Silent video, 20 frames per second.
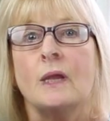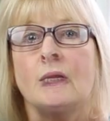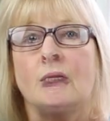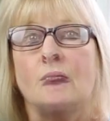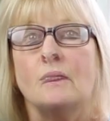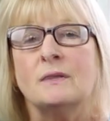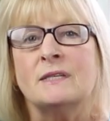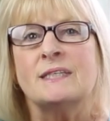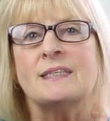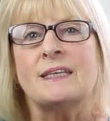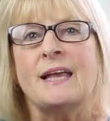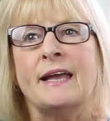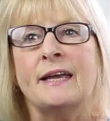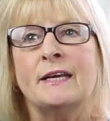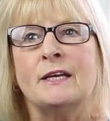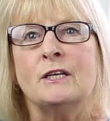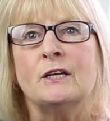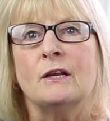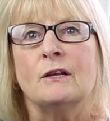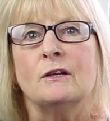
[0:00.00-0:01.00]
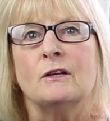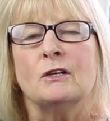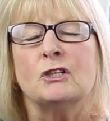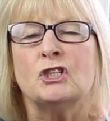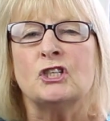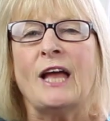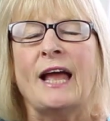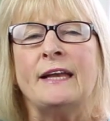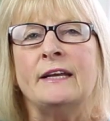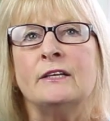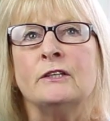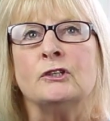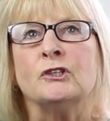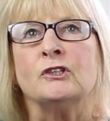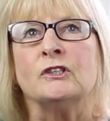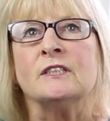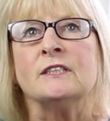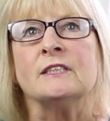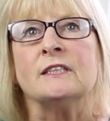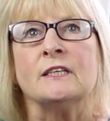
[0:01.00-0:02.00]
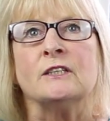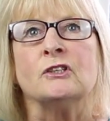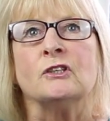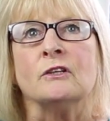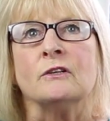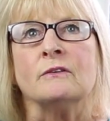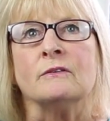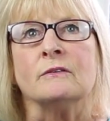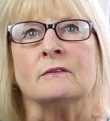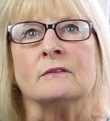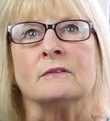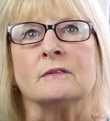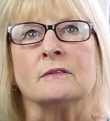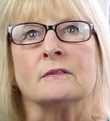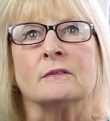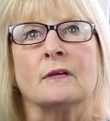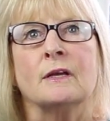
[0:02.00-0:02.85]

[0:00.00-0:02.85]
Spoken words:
I would say challenge decisions.